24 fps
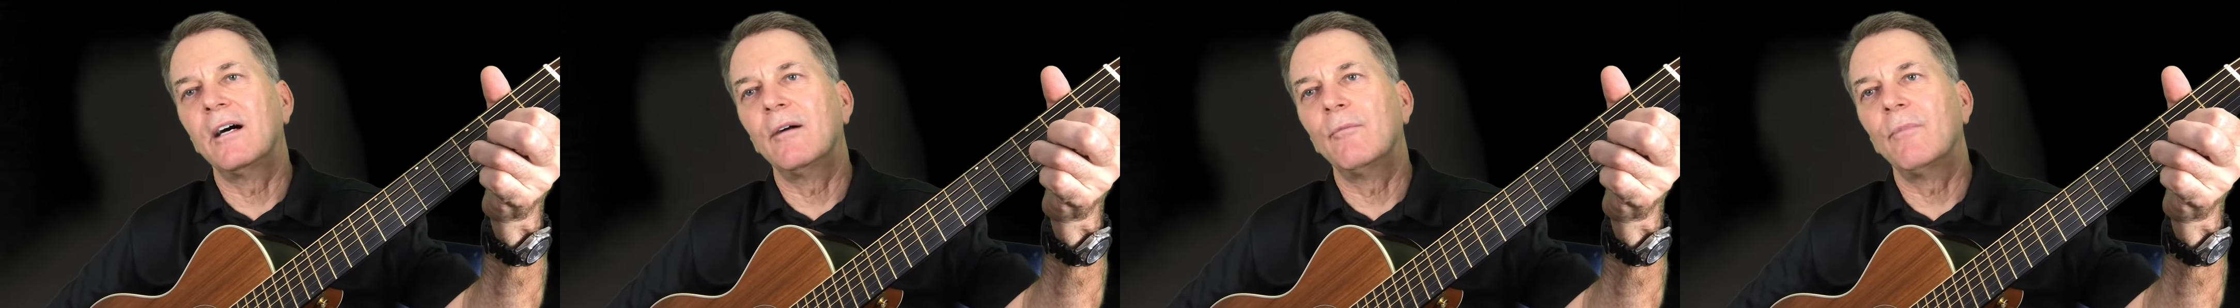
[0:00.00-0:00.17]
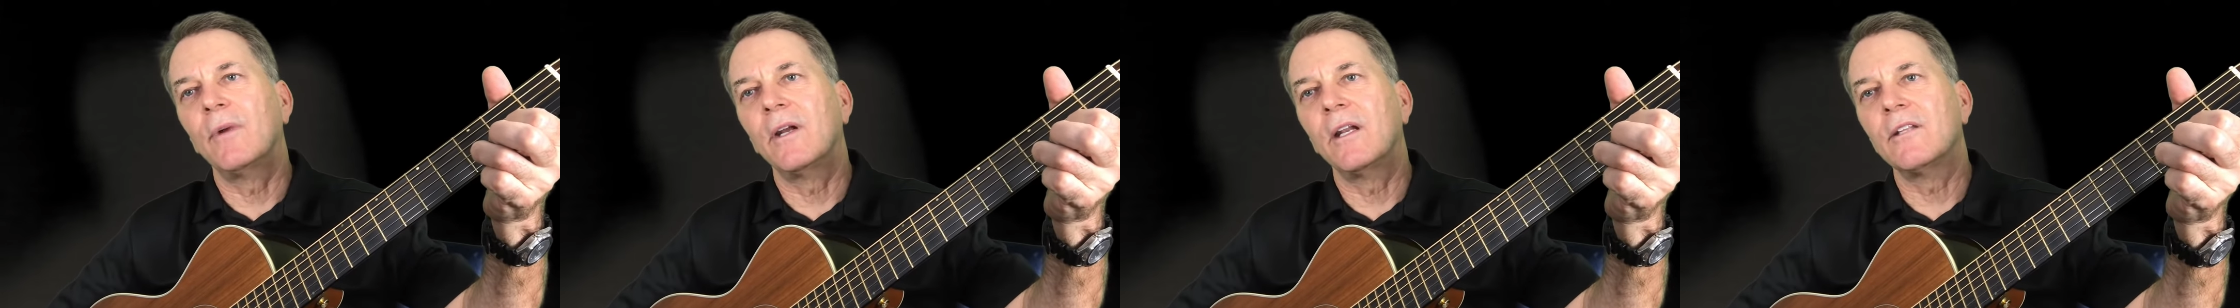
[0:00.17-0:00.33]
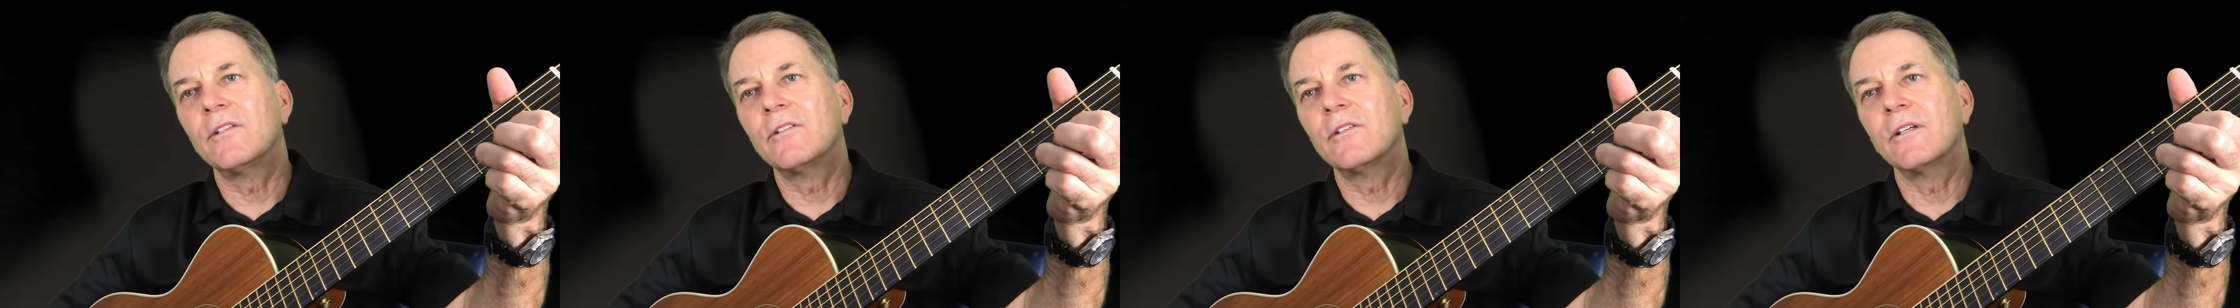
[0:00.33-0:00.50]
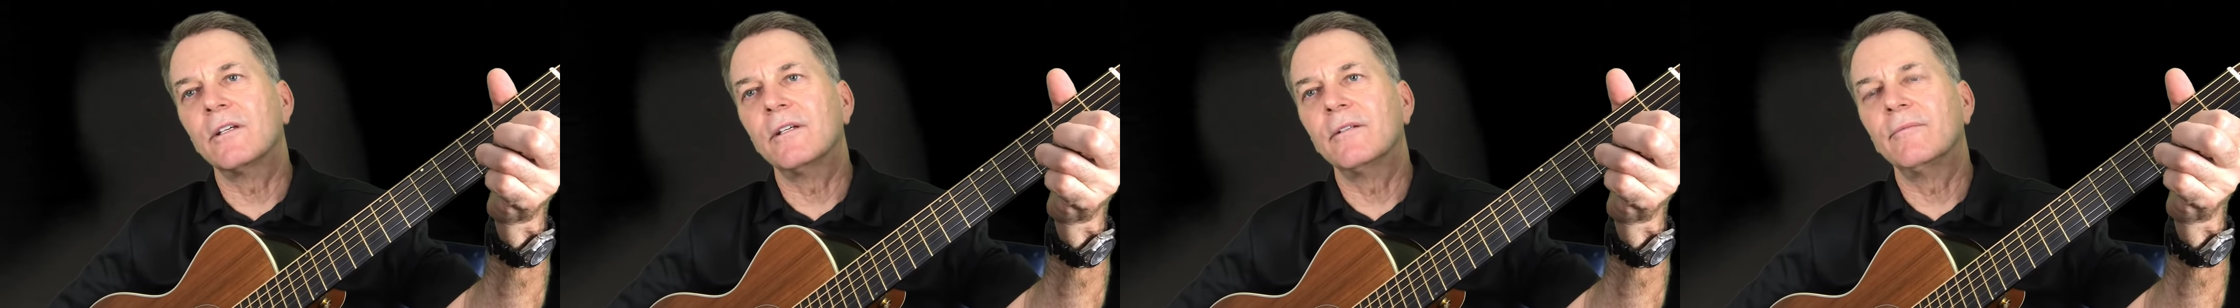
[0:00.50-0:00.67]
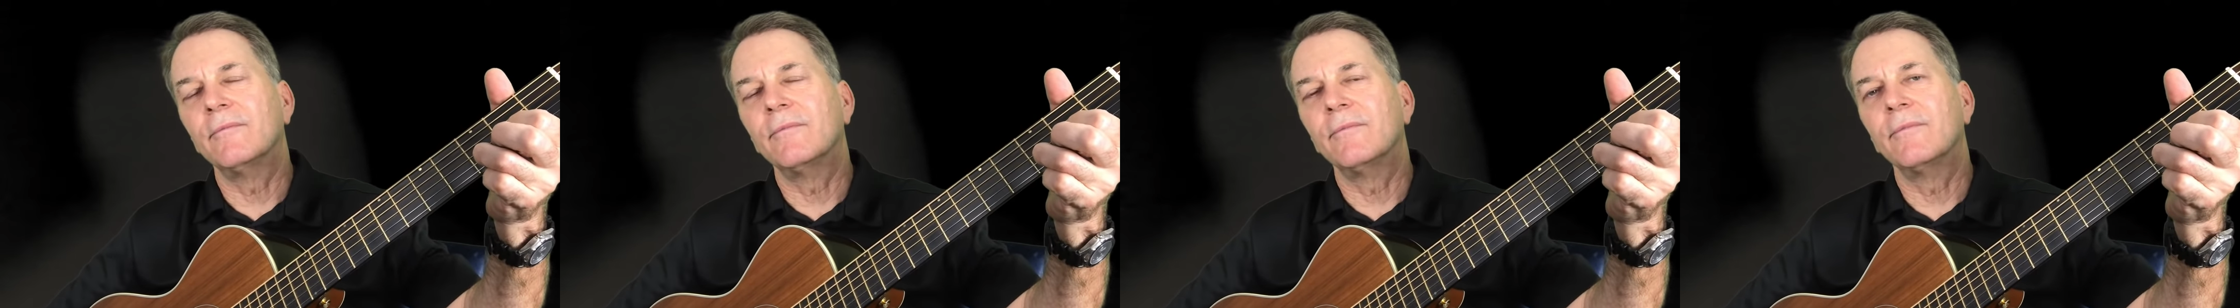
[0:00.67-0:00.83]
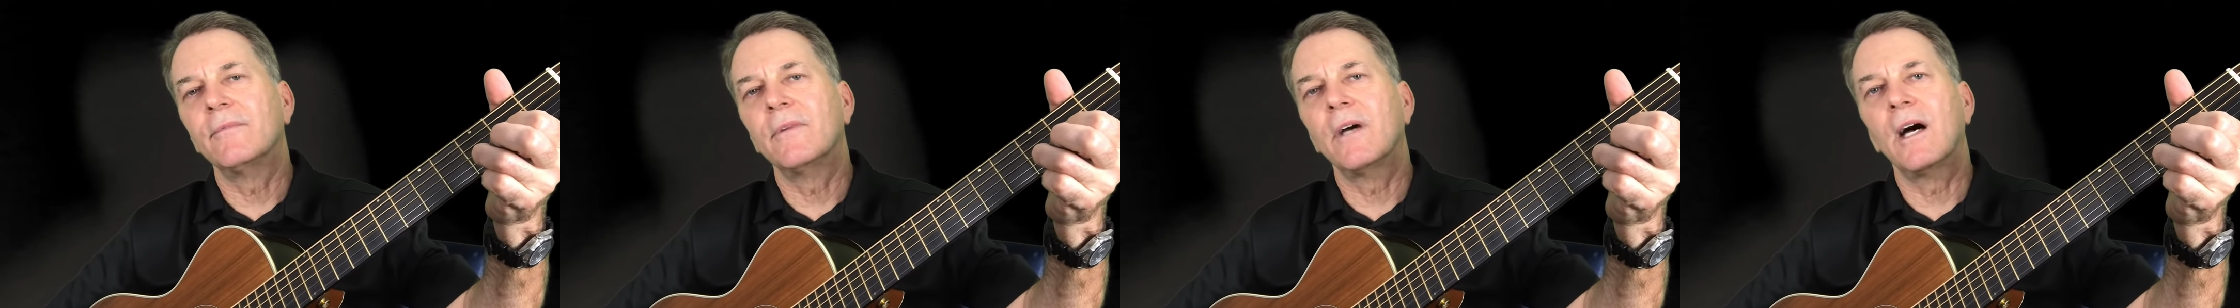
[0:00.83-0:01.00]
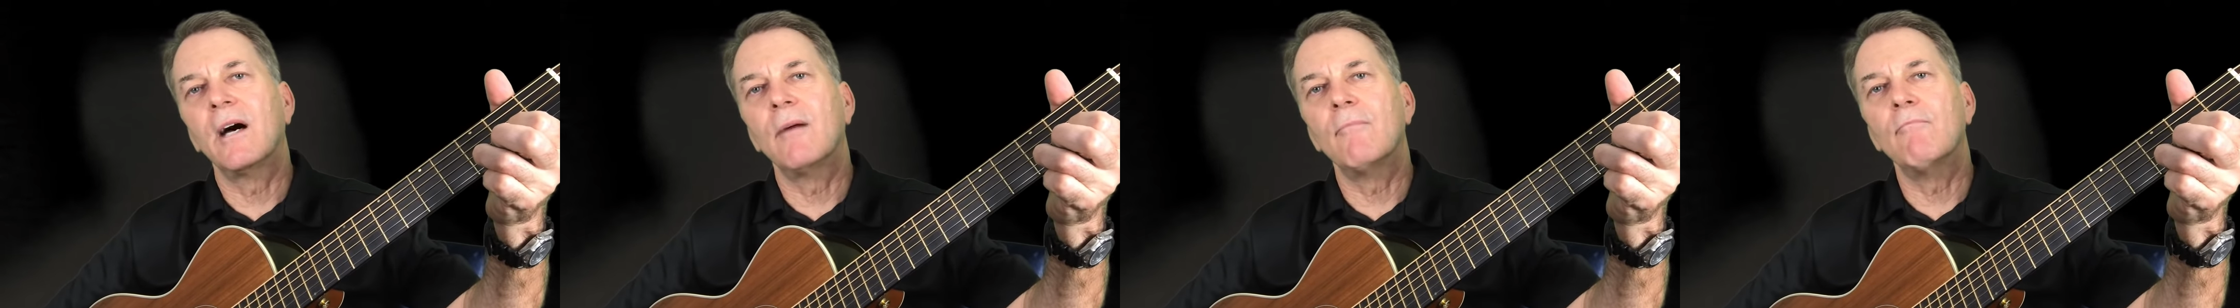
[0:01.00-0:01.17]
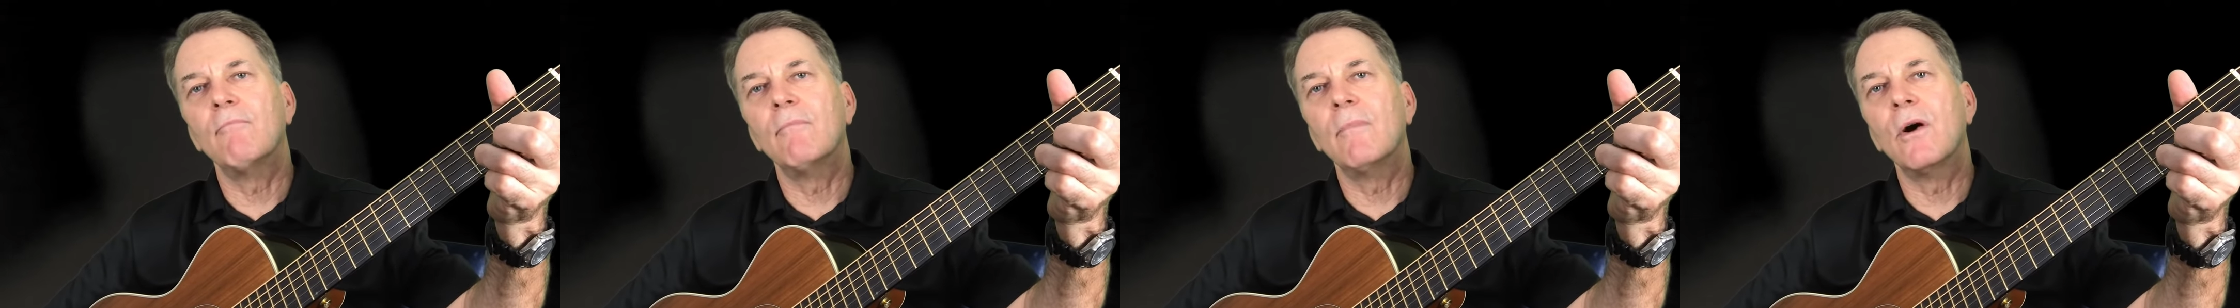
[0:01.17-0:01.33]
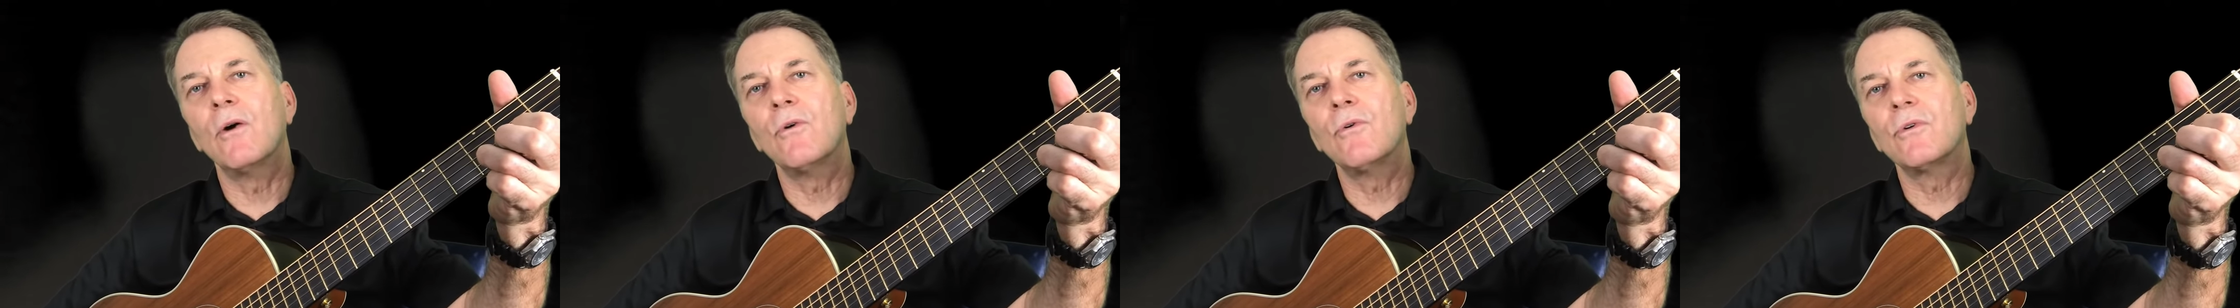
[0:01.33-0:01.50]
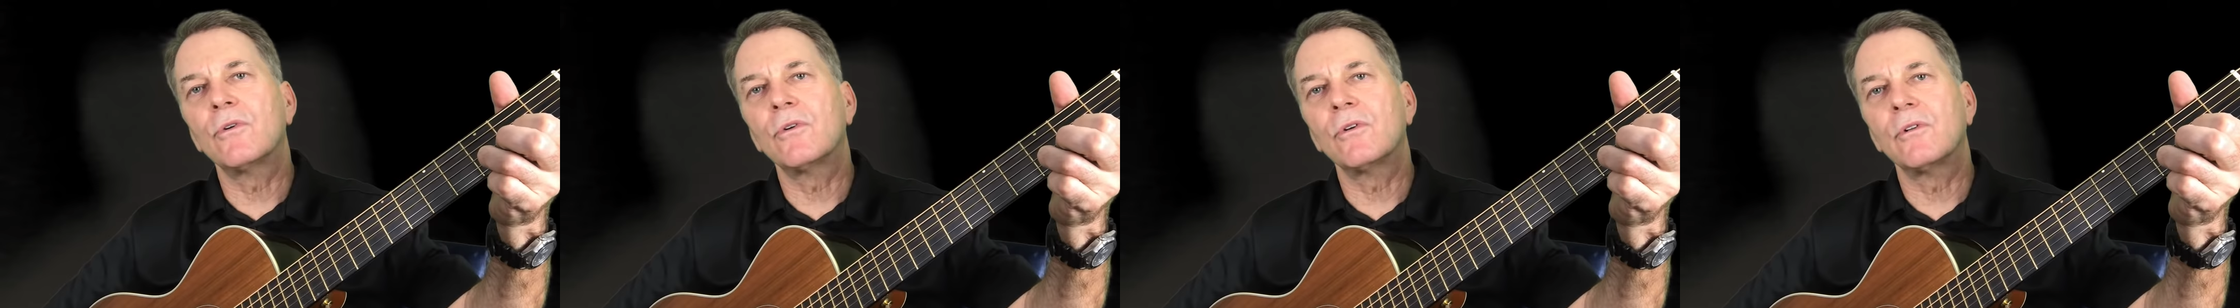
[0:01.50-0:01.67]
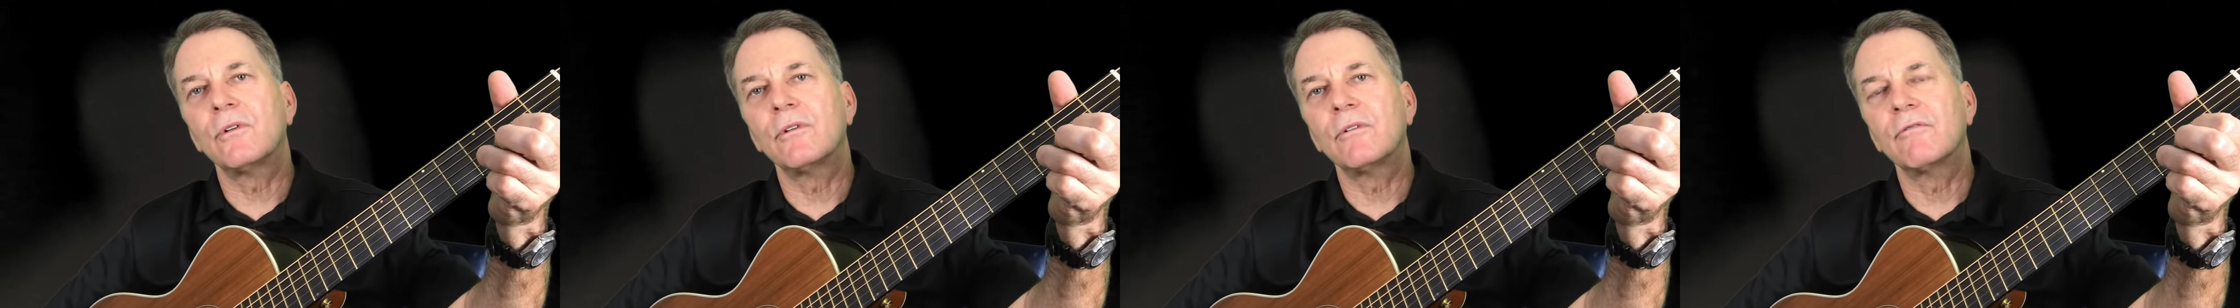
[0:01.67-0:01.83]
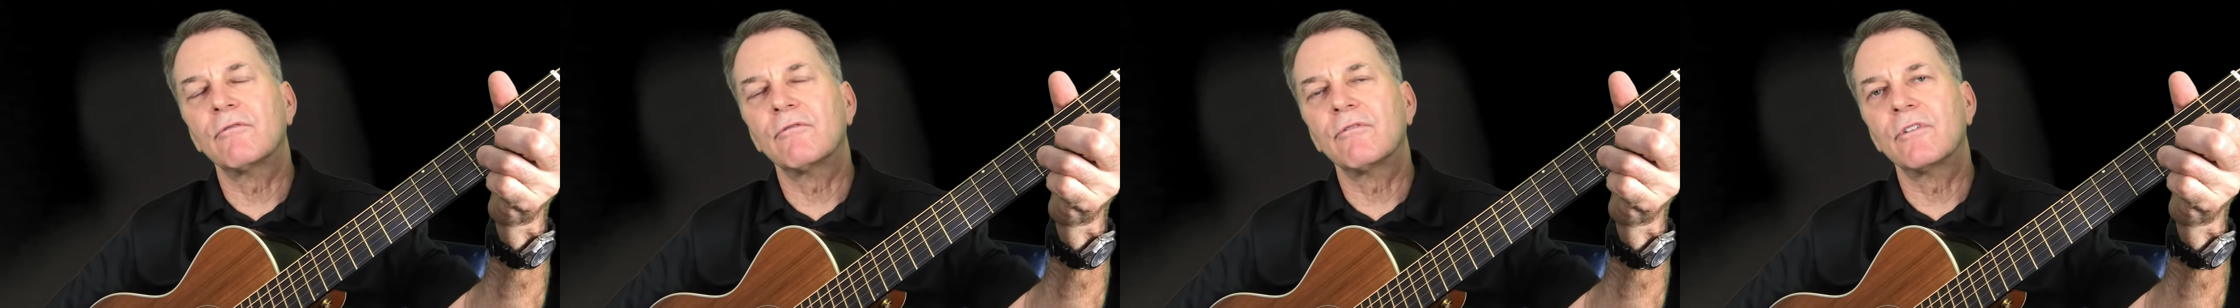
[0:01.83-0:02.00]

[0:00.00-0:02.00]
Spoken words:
but it's a modal